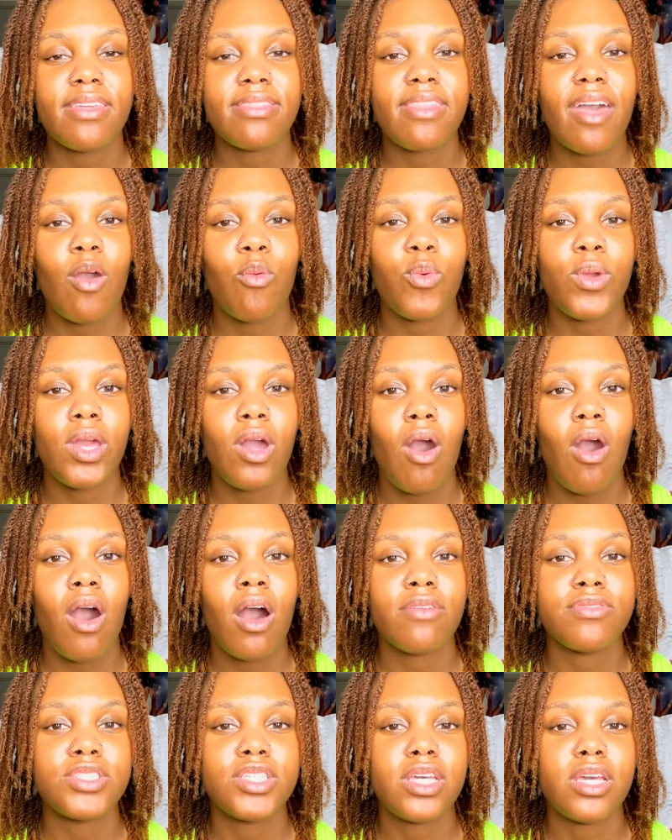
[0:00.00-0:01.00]
that we
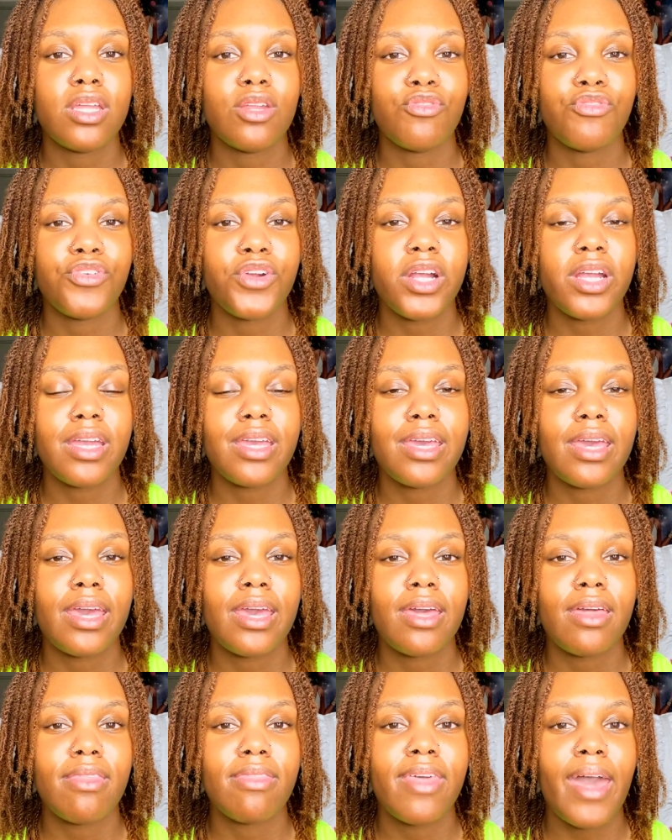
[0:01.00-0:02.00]
often
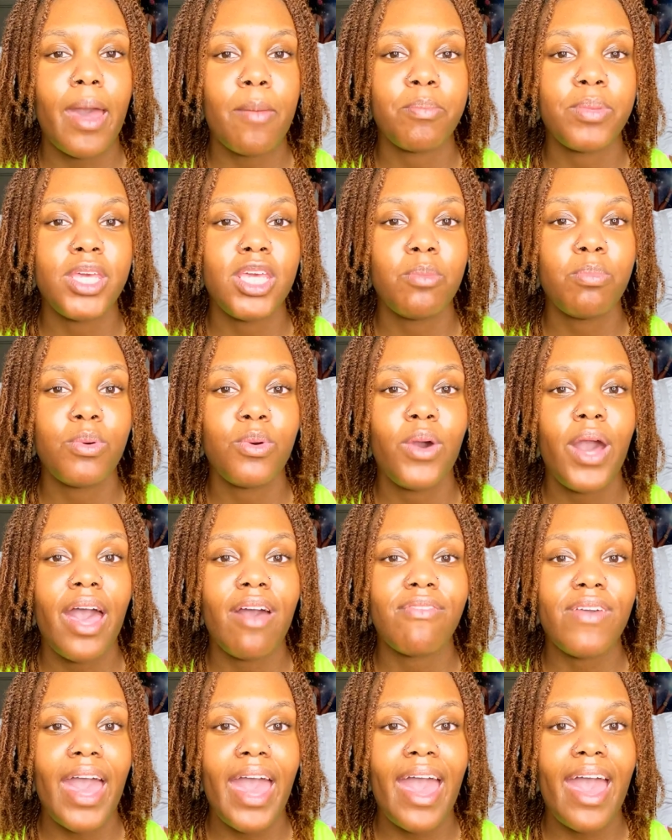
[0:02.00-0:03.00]
forget that people
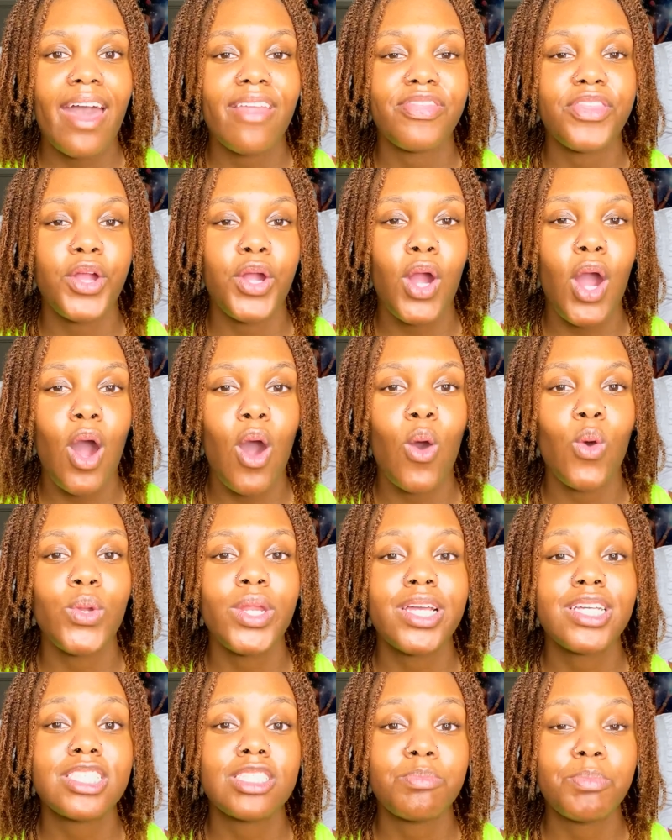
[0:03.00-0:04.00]
have had their own
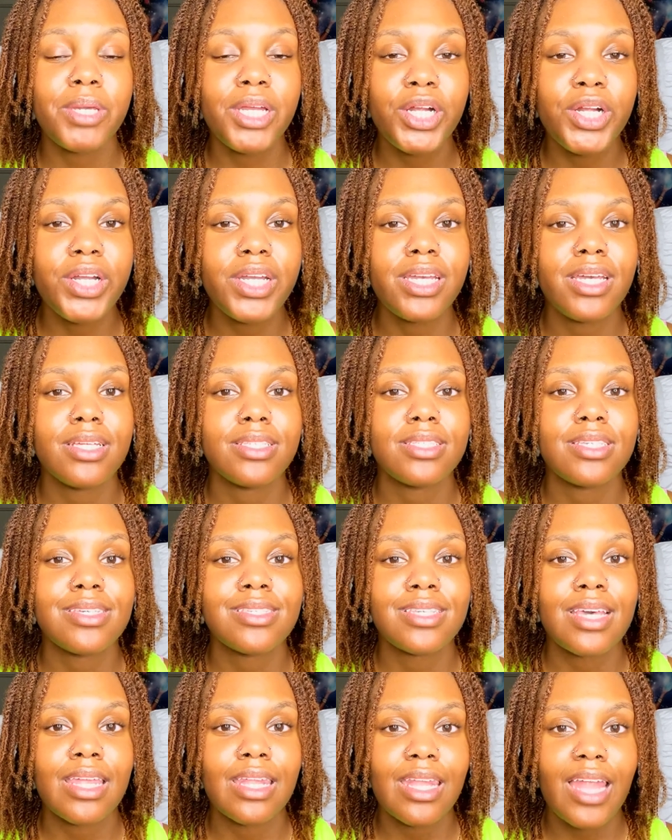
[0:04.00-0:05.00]

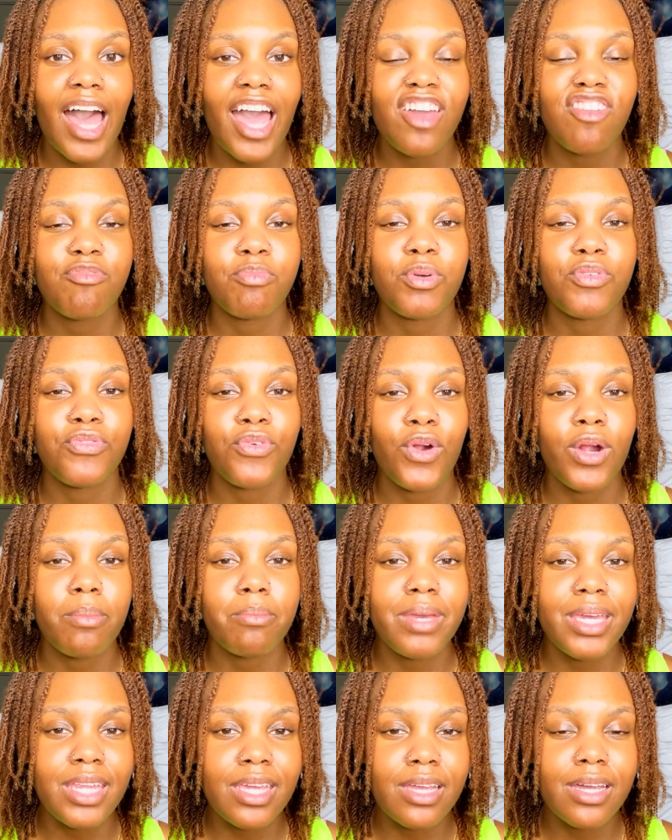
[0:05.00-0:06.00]
experiences in life before
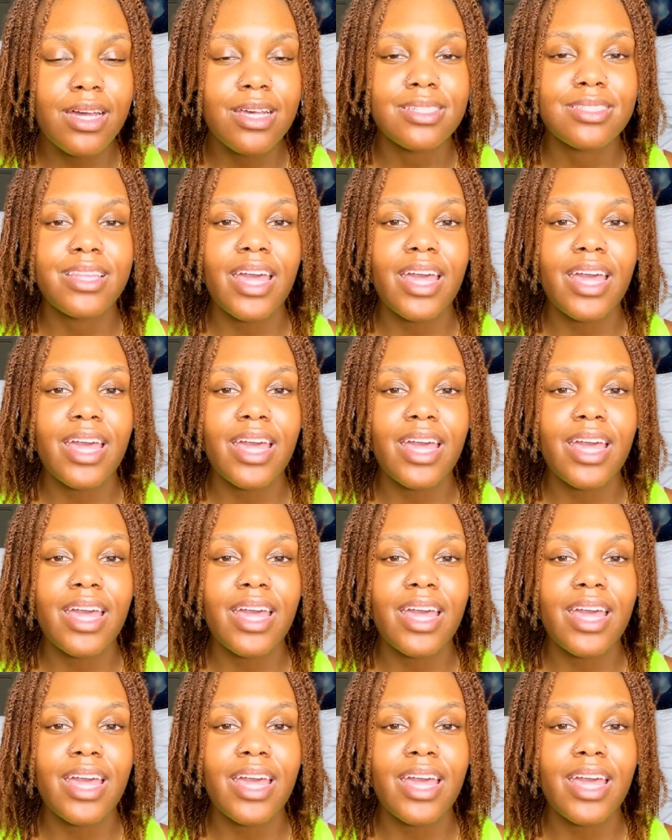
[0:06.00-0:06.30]
meeting us.